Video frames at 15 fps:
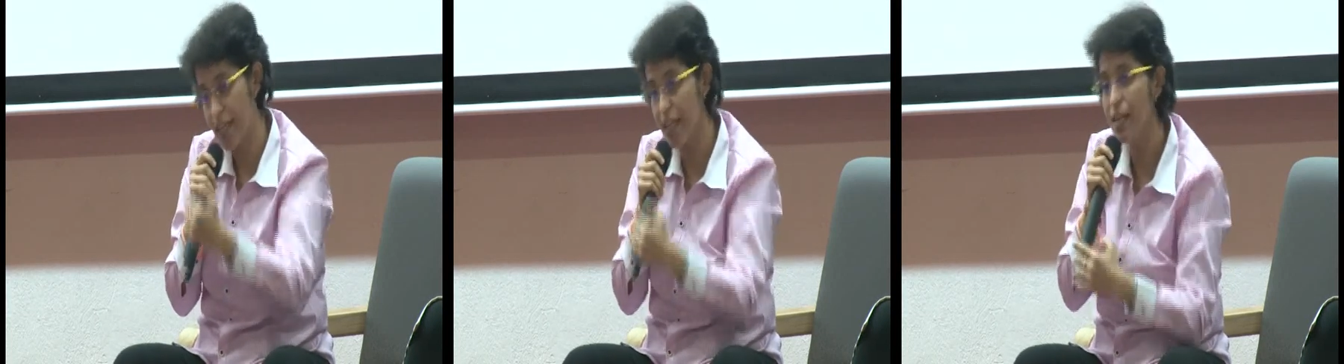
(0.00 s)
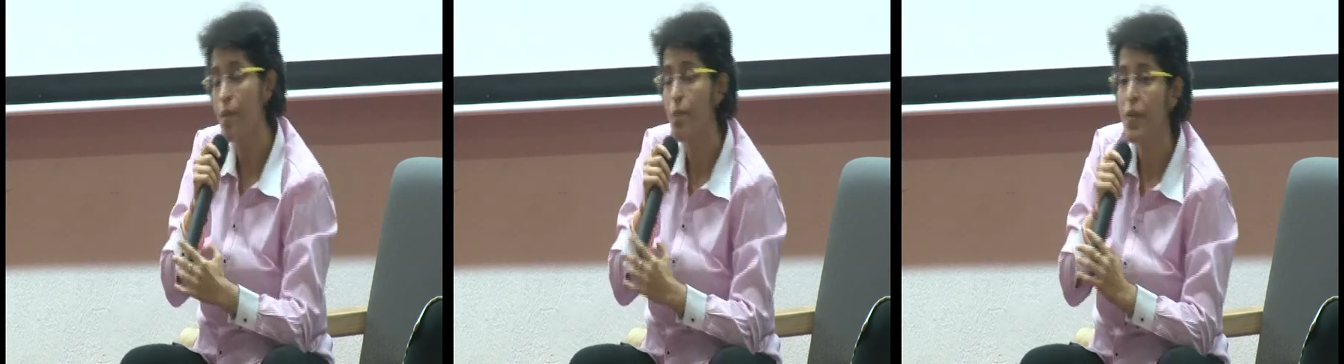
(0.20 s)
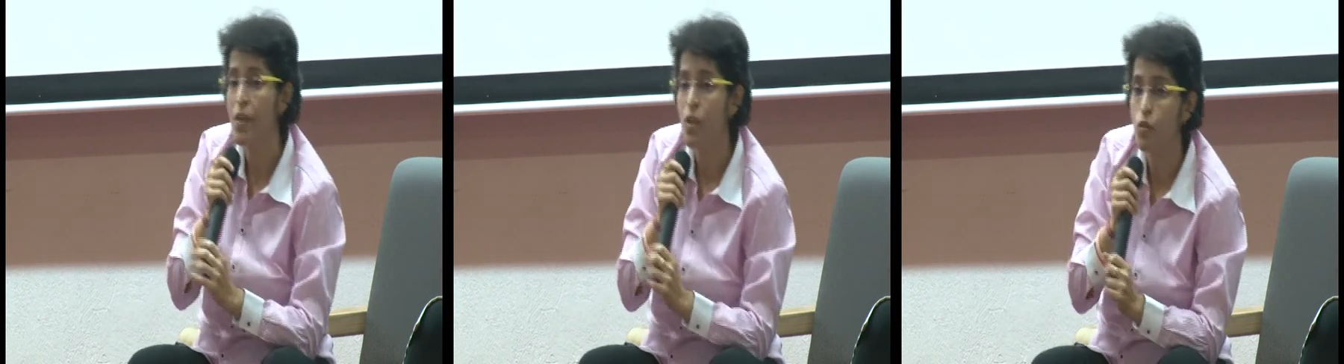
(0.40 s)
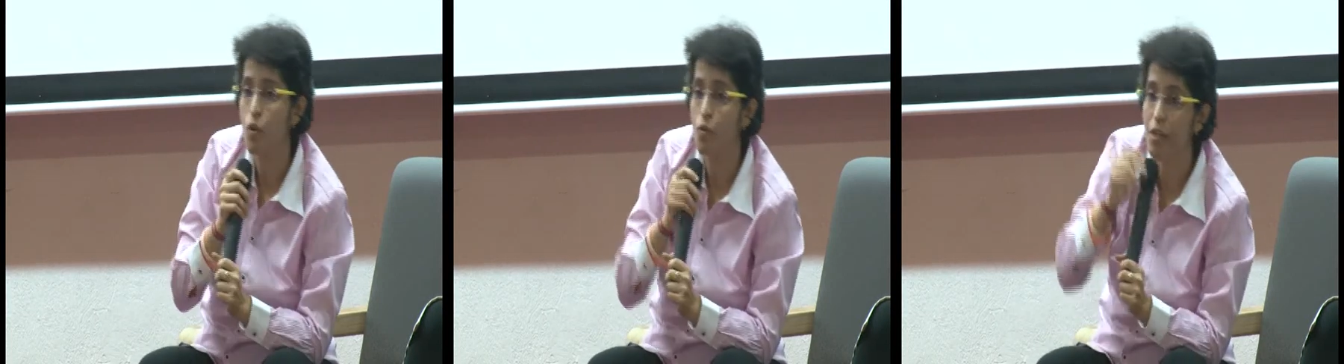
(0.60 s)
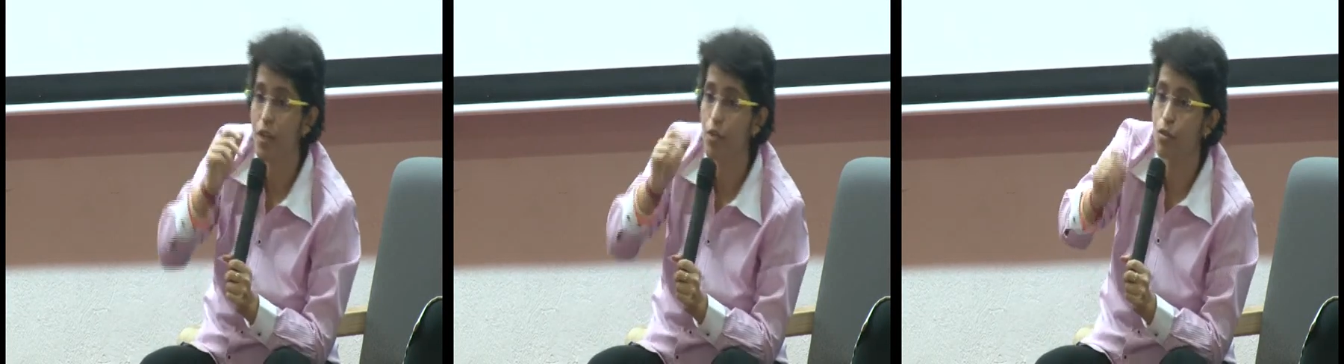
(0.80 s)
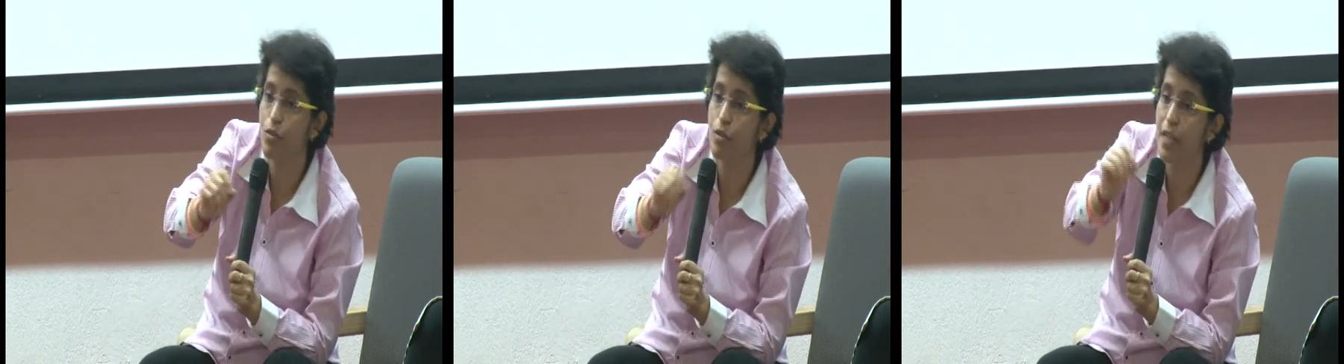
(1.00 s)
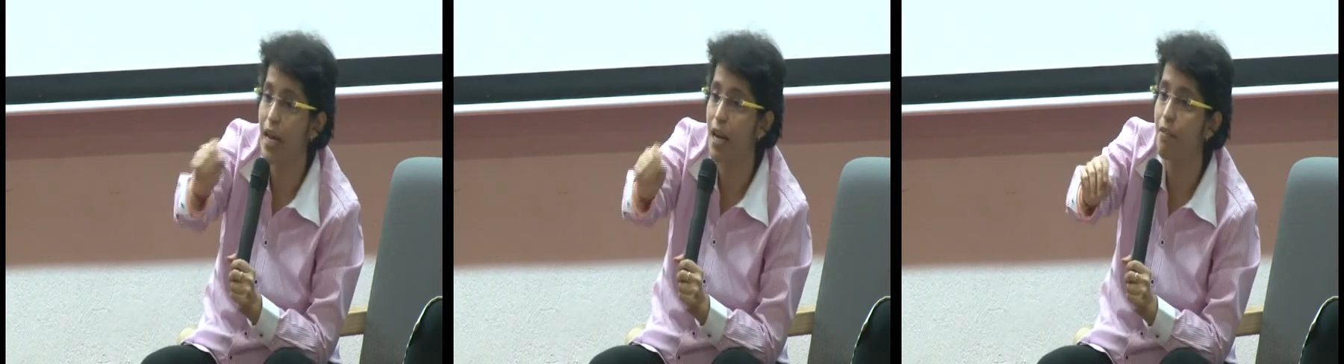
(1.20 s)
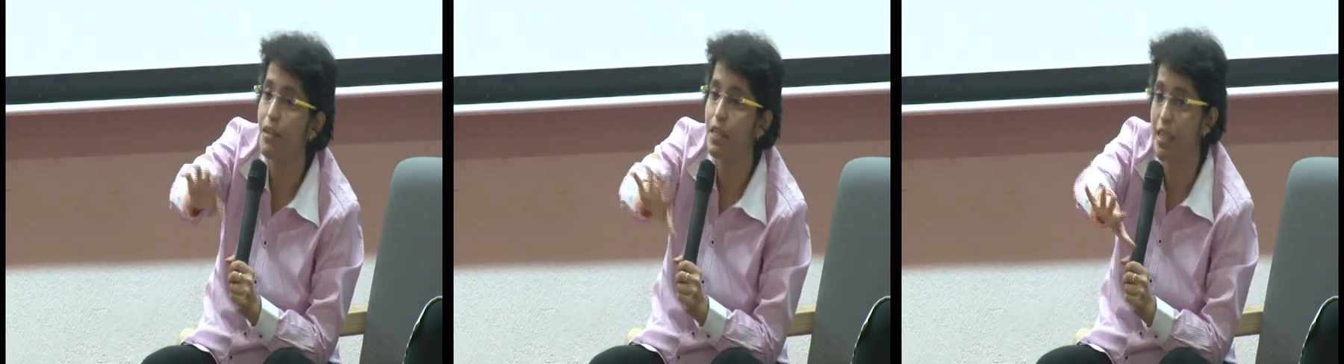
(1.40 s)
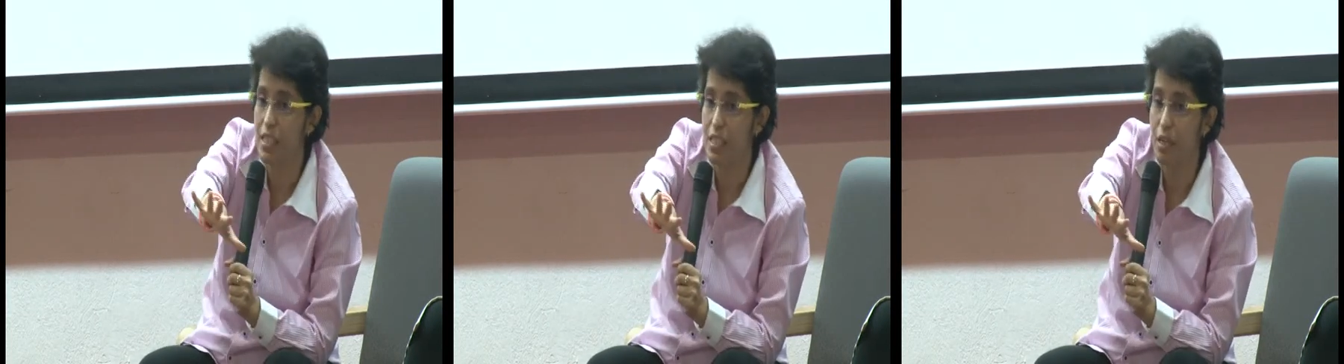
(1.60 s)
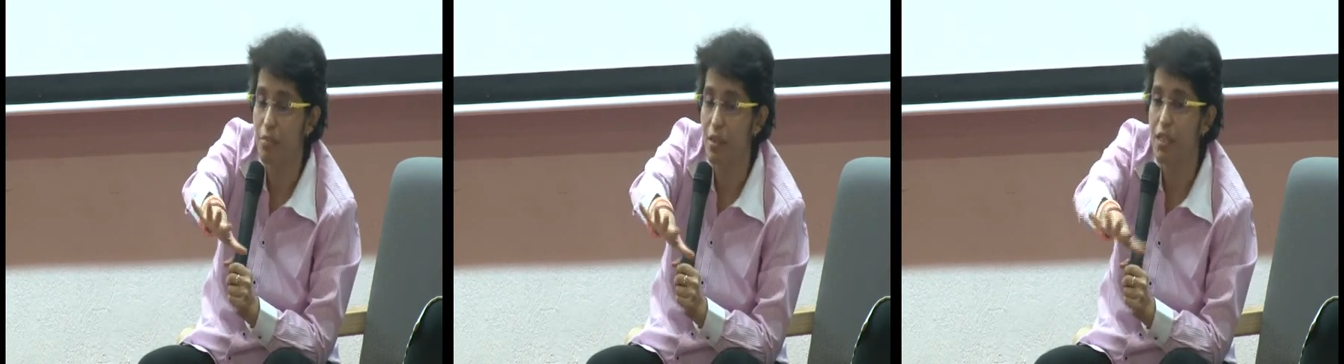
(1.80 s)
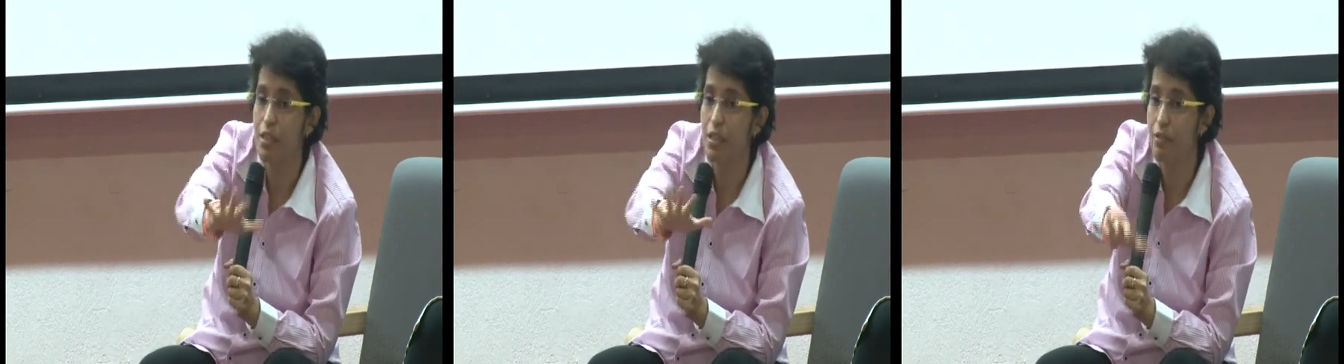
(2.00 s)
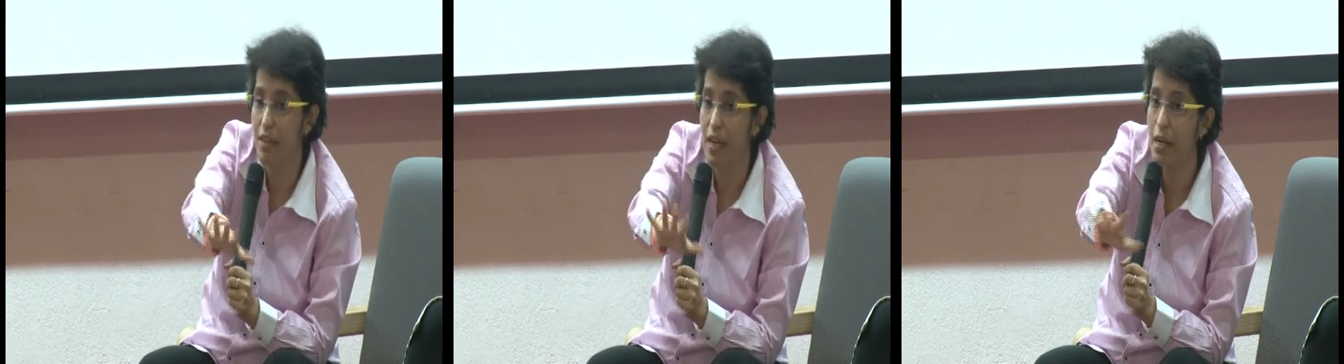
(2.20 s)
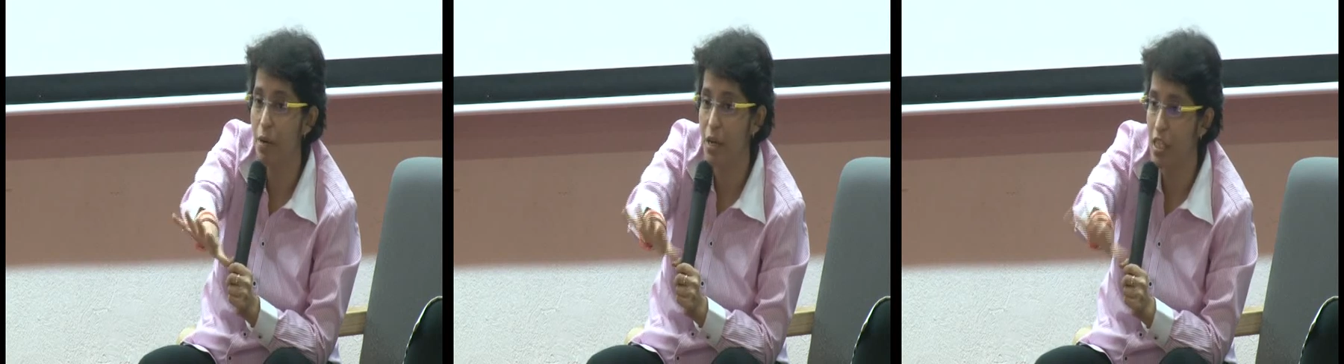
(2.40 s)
it before learning it. So we used to tell our customers,